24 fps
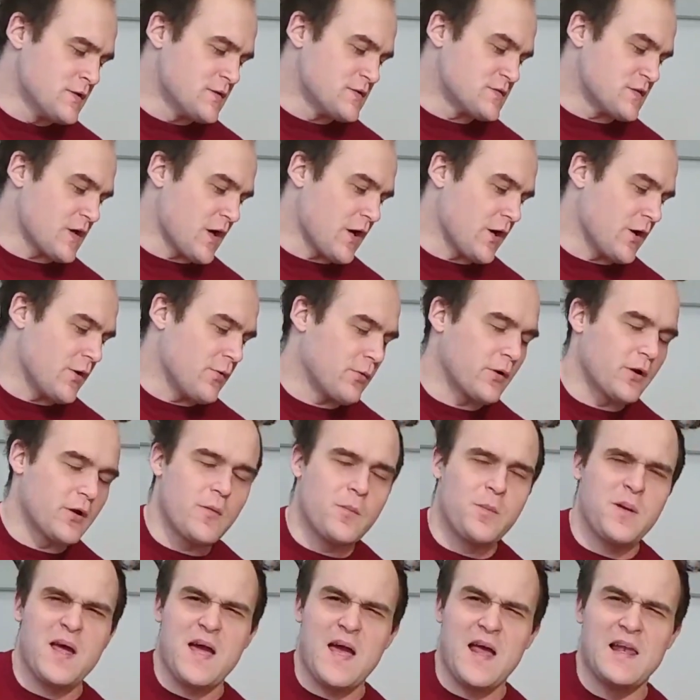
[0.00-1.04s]
So we're
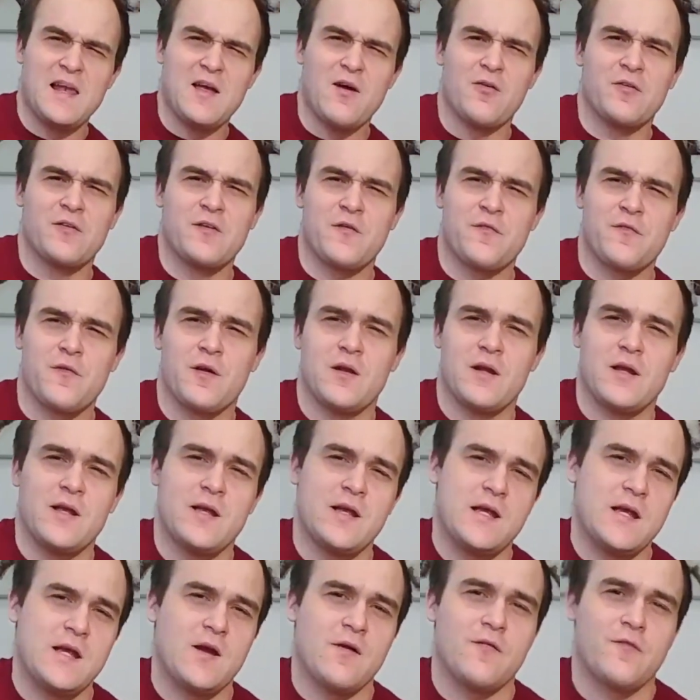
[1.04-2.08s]
going to play it a little
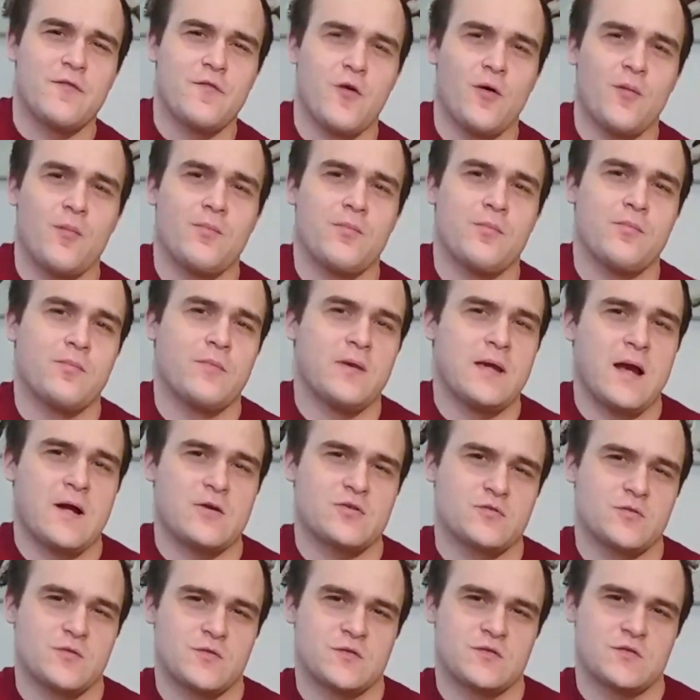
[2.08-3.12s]
differently from the
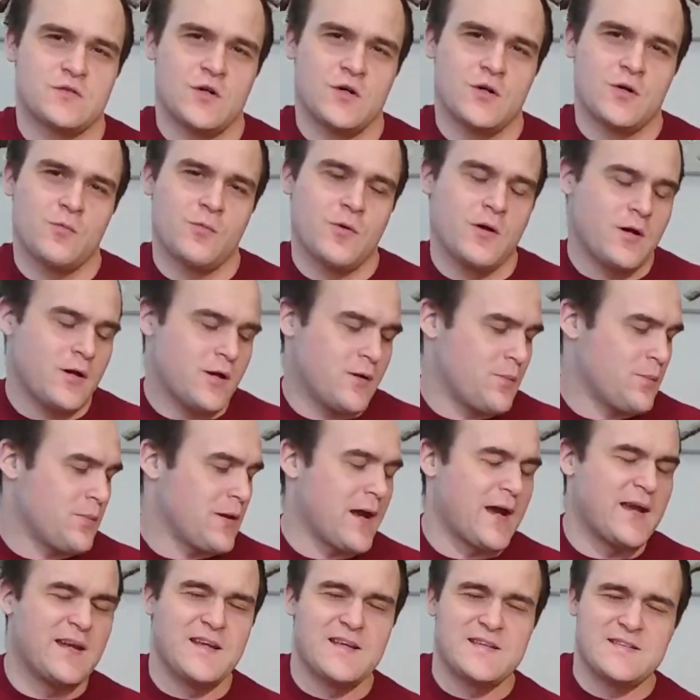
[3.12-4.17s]
actual song. We're
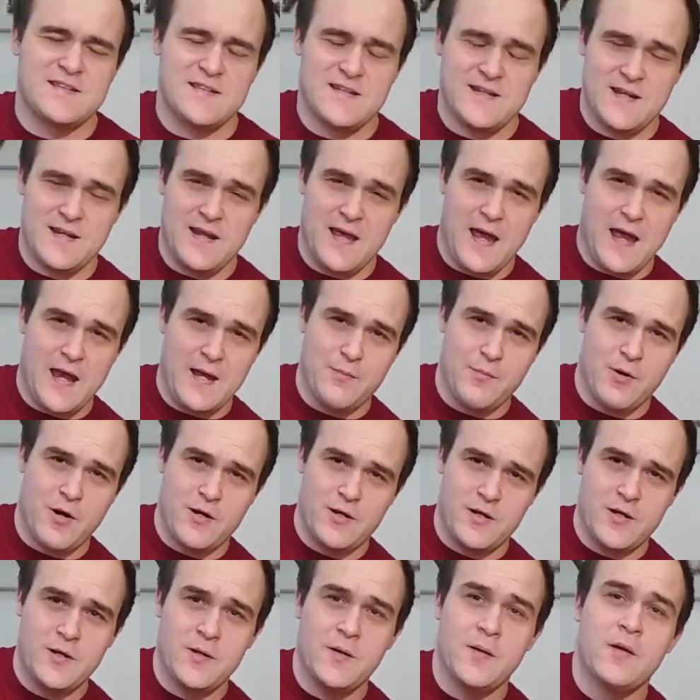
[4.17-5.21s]
playing this in A
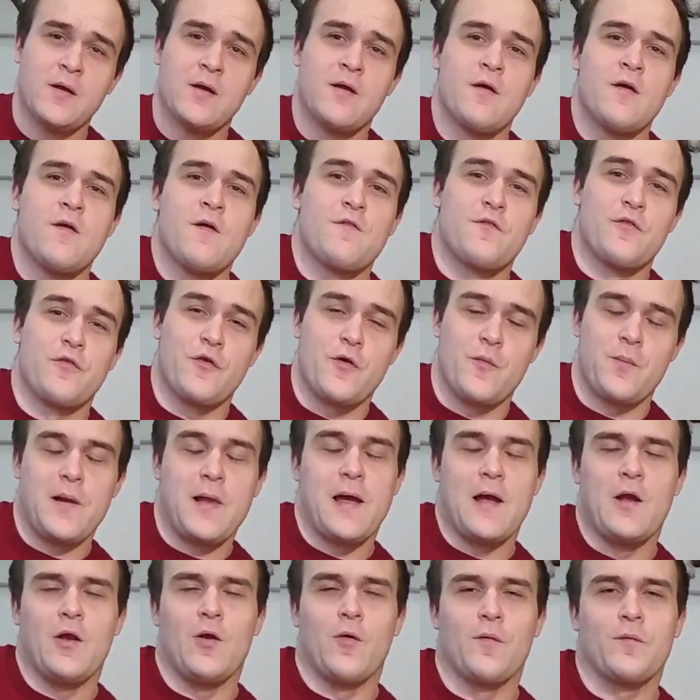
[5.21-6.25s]
minor. If you want to
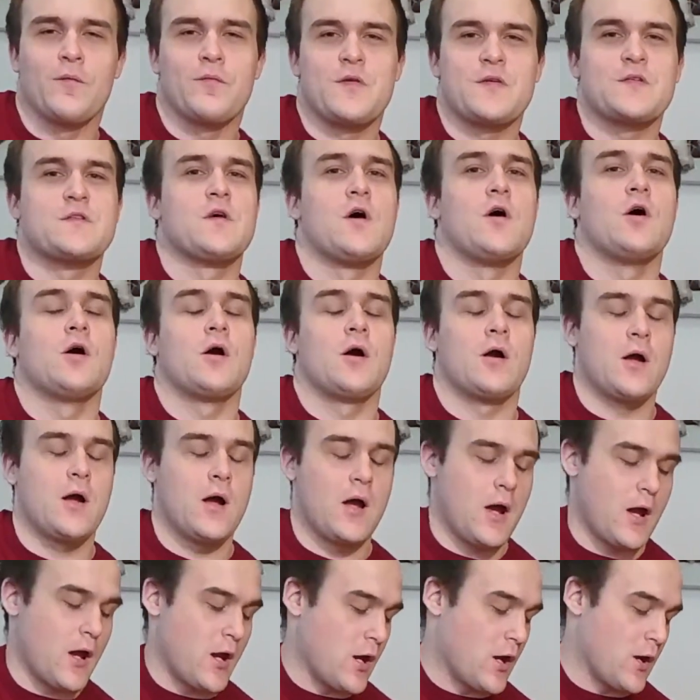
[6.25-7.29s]
play along with the song,
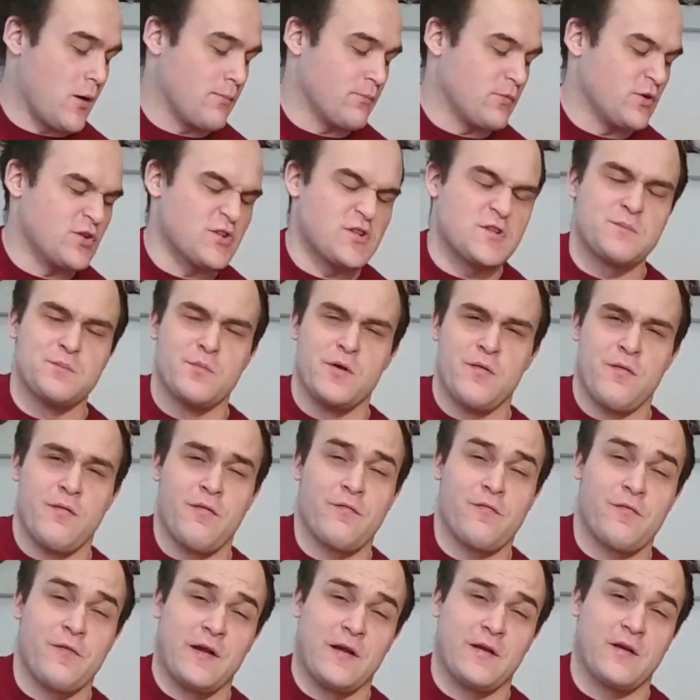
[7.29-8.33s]
you just move
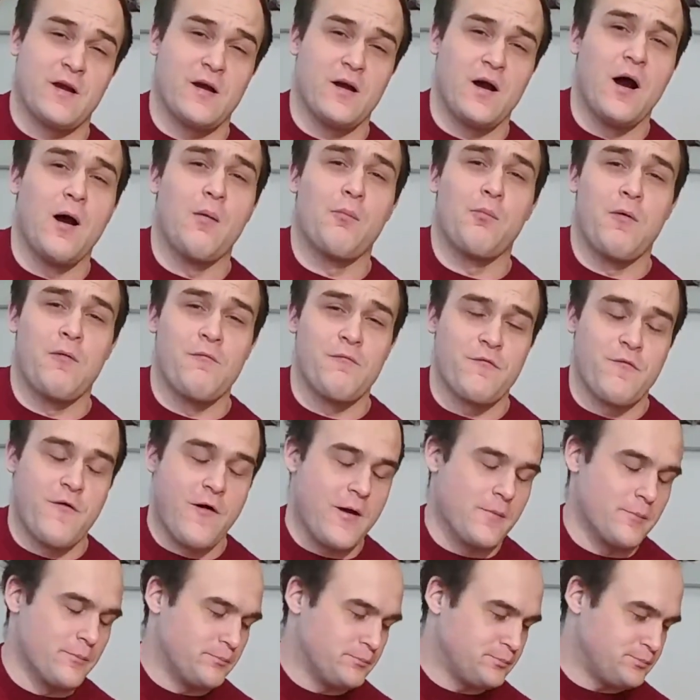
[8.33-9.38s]
everything up one
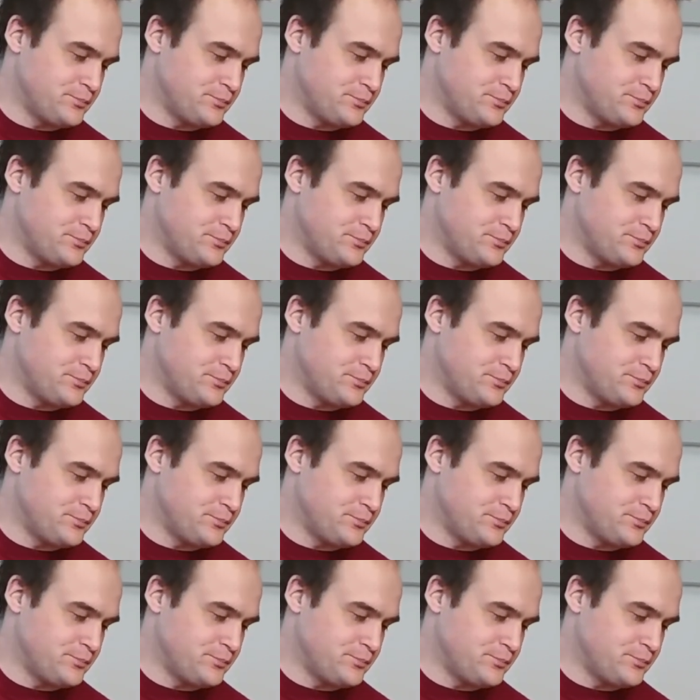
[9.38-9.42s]
fret.